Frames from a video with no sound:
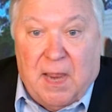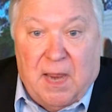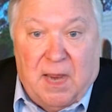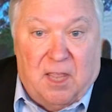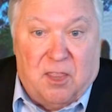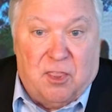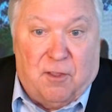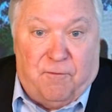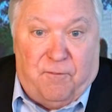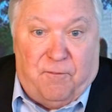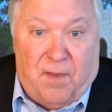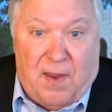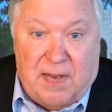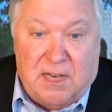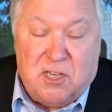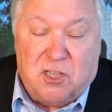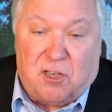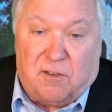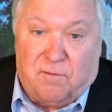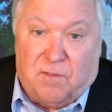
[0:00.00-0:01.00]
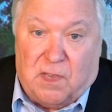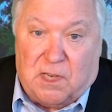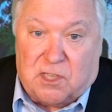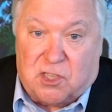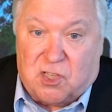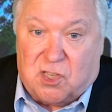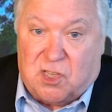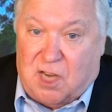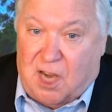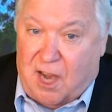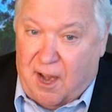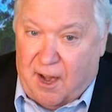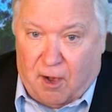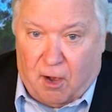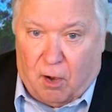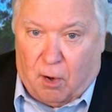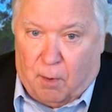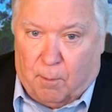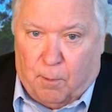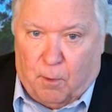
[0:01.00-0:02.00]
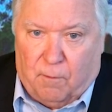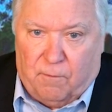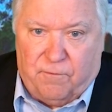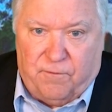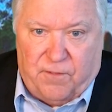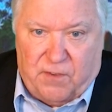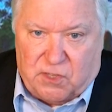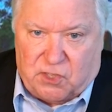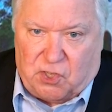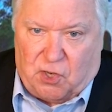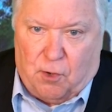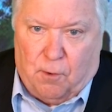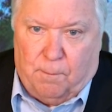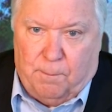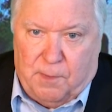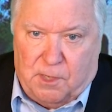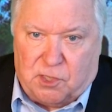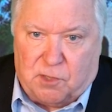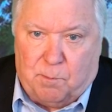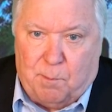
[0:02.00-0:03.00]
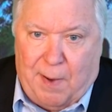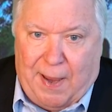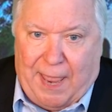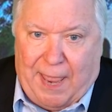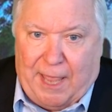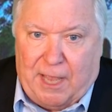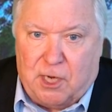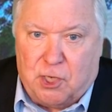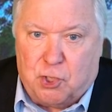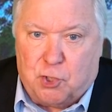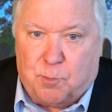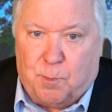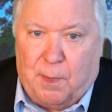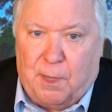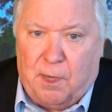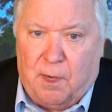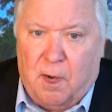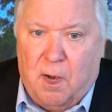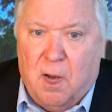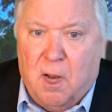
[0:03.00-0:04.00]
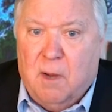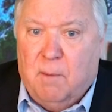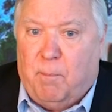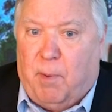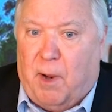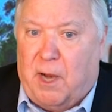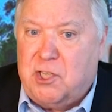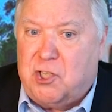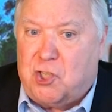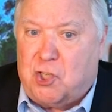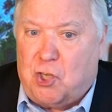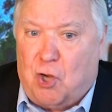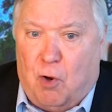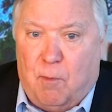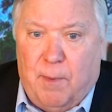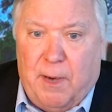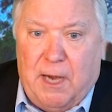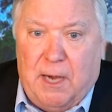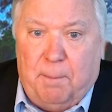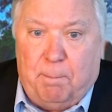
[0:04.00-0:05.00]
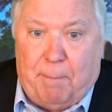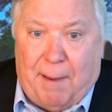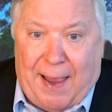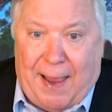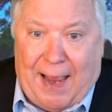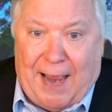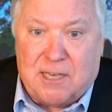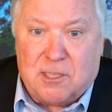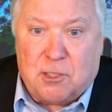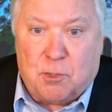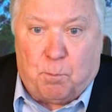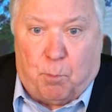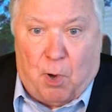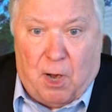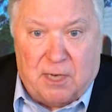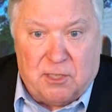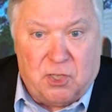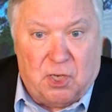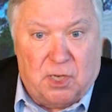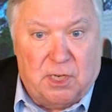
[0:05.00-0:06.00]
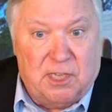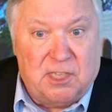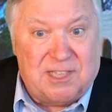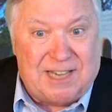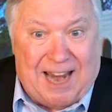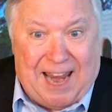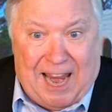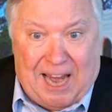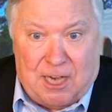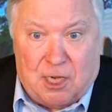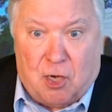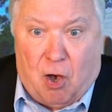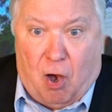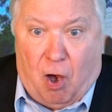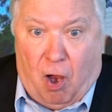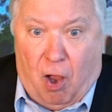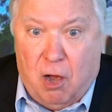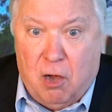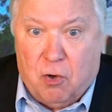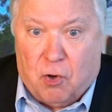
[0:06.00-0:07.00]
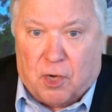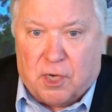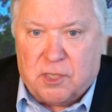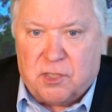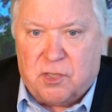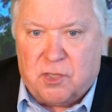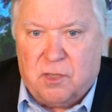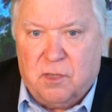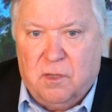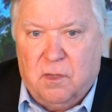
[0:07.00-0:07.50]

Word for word: In the face of this terrible fiscal mismanagement by so many past presidents and Congress,